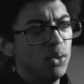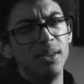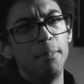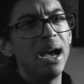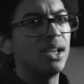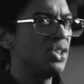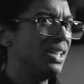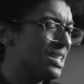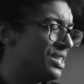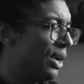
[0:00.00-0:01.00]
Not the packaging
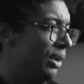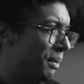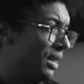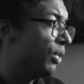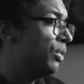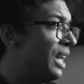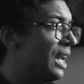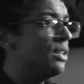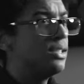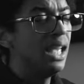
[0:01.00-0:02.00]
necessarily, but the
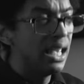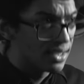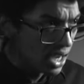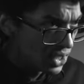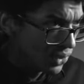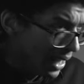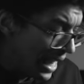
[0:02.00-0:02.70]
containers the inks are actually